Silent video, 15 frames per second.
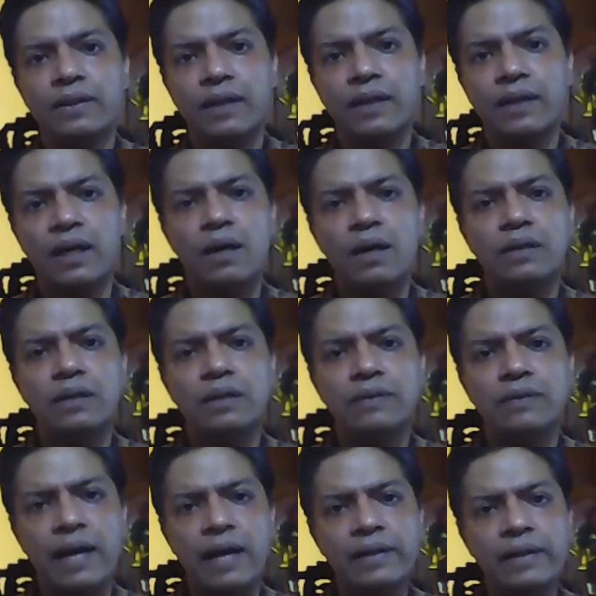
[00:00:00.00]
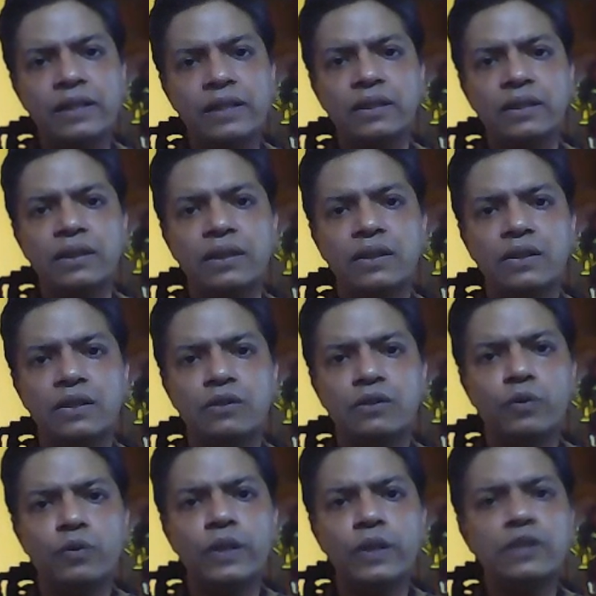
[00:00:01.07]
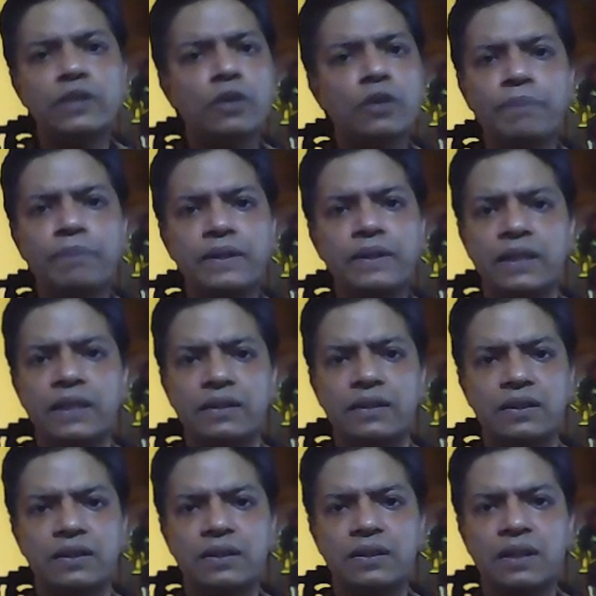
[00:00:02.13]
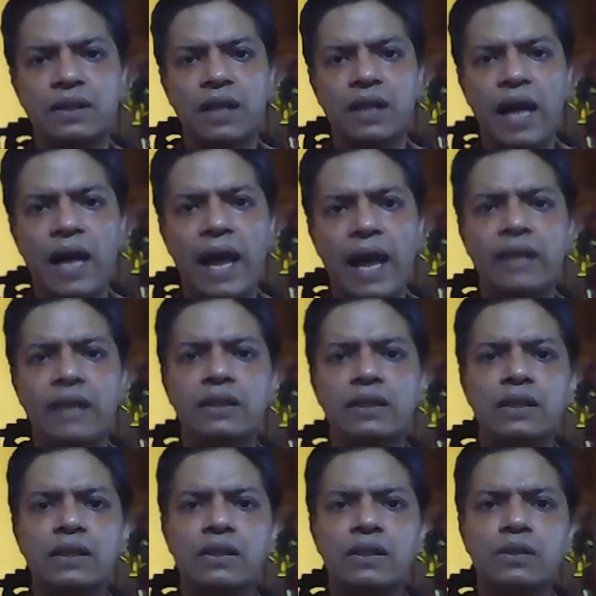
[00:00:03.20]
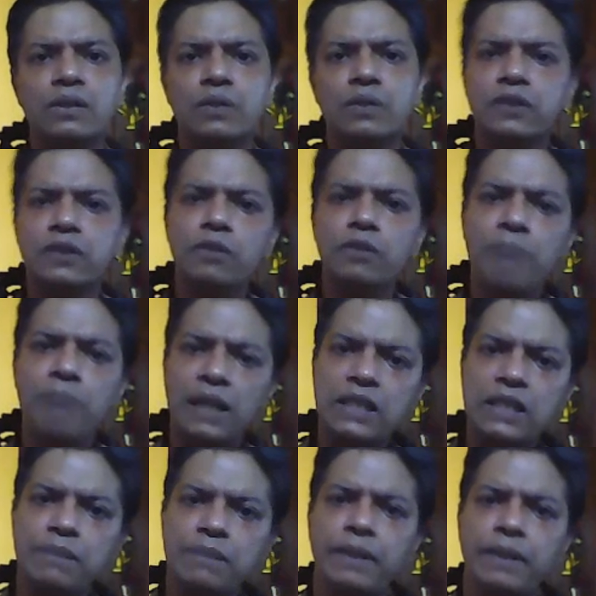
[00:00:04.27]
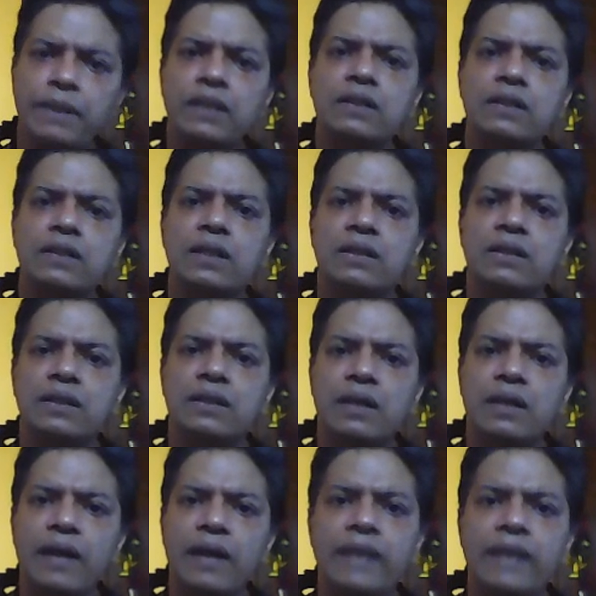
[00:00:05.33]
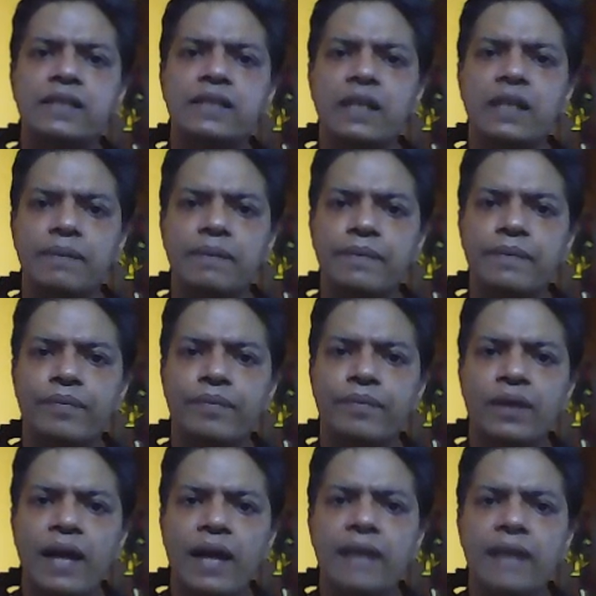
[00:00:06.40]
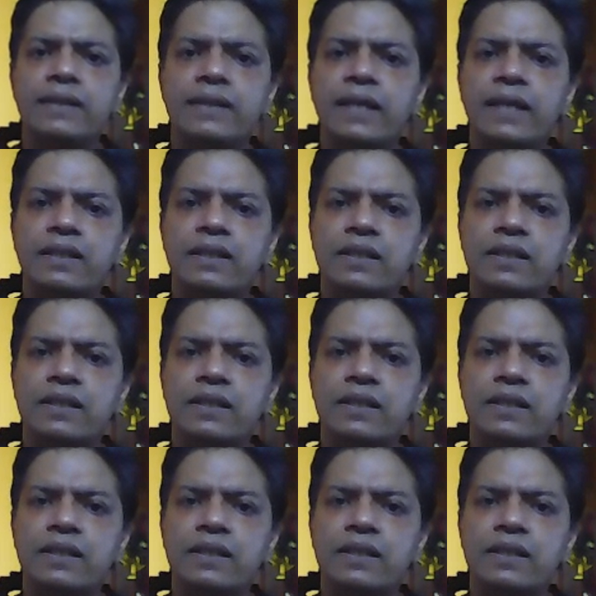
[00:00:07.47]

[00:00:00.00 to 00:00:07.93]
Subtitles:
a narrator who is not present and who does not participate in the landscape, and yet